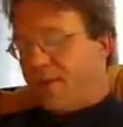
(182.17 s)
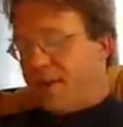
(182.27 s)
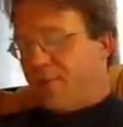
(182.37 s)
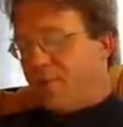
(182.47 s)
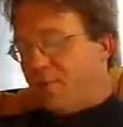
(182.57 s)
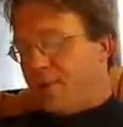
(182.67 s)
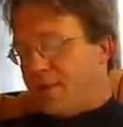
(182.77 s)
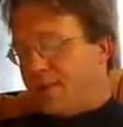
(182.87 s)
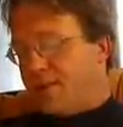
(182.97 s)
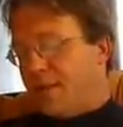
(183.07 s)
And number 3
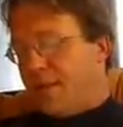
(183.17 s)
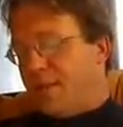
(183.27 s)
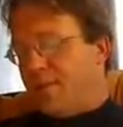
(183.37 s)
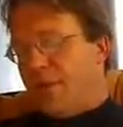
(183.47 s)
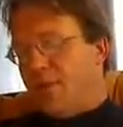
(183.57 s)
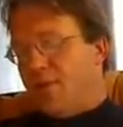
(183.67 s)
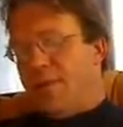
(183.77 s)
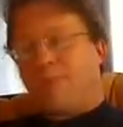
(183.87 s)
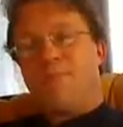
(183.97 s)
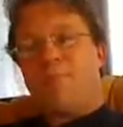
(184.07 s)
says, el vino
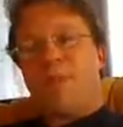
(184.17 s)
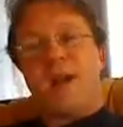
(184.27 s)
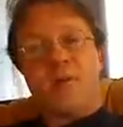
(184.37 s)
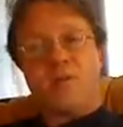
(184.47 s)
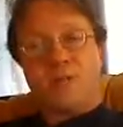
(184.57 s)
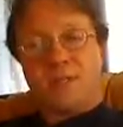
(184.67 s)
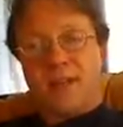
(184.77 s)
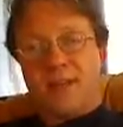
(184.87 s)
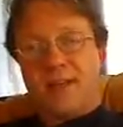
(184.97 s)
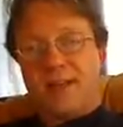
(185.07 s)
es para
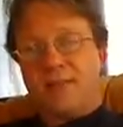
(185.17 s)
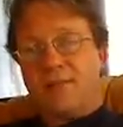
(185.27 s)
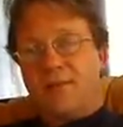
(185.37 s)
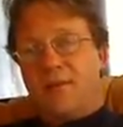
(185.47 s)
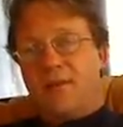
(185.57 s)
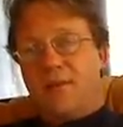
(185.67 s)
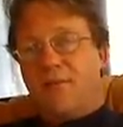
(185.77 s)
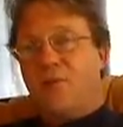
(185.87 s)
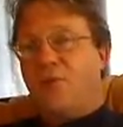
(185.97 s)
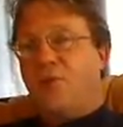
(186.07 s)
ustedes?
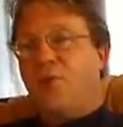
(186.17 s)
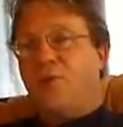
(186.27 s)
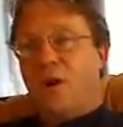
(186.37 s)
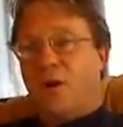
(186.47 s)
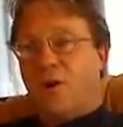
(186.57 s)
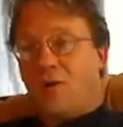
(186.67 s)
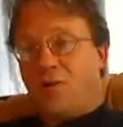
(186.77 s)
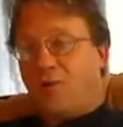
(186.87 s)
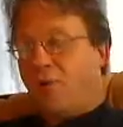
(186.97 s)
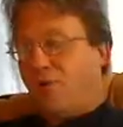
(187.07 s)
For you all.
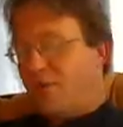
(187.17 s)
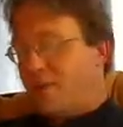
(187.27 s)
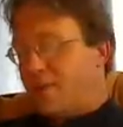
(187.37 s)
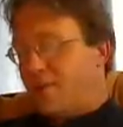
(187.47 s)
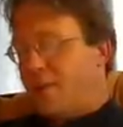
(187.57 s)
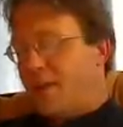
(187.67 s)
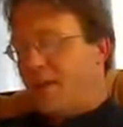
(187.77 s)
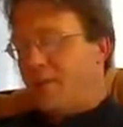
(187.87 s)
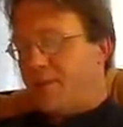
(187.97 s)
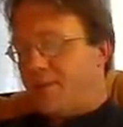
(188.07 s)
You plural. That's what the
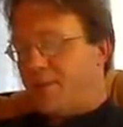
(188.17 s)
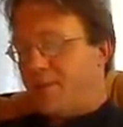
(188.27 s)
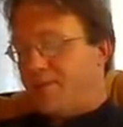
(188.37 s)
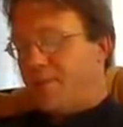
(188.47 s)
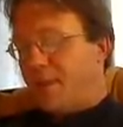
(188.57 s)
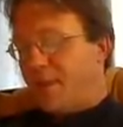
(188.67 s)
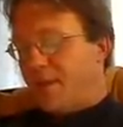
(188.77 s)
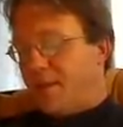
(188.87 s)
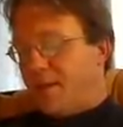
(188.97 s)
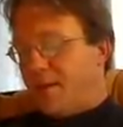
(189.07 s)
PL means there.
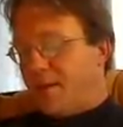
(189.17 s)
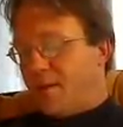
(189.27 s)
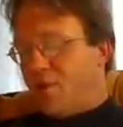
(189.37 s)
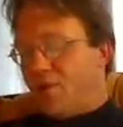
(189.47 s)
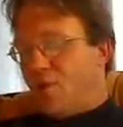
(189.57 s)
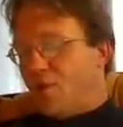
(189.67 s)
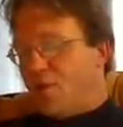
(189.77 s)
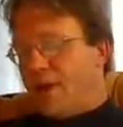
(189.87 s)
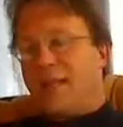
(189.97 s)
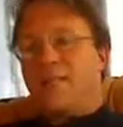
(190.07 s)

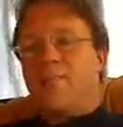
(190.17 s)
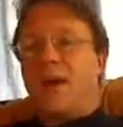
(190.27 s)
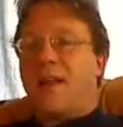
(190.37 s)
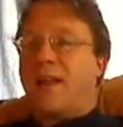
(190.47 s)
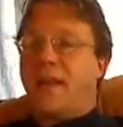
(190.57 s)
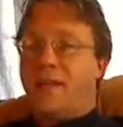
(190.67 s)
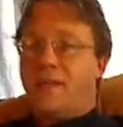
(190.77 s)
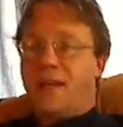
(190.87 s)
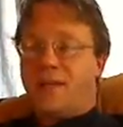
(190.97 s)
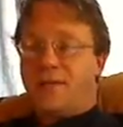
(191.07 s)
No, es para
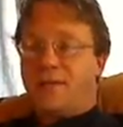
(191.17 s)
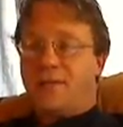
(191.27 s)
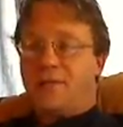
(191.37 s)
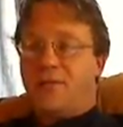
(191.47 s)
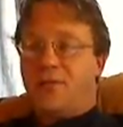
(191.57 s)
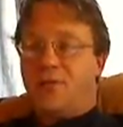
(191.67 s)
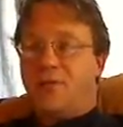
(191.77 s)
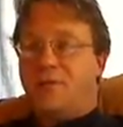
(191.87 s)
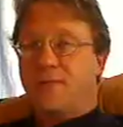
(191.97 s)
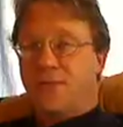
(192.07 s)
ellas.
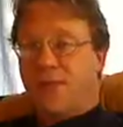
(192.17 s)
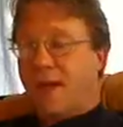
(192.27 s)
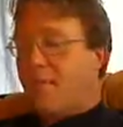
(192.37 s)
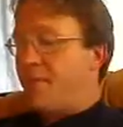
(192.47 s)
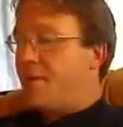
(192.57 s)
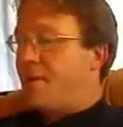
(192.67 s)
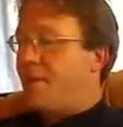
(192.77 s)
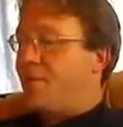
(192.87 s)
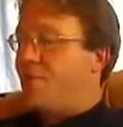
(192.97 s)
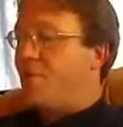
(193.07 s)
No, it's for them,
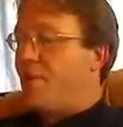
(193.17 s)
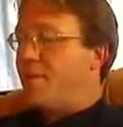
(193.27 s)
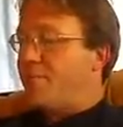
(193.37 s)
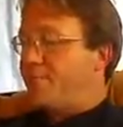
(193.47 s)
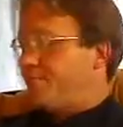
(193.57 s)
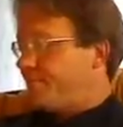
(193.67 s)
not for you all.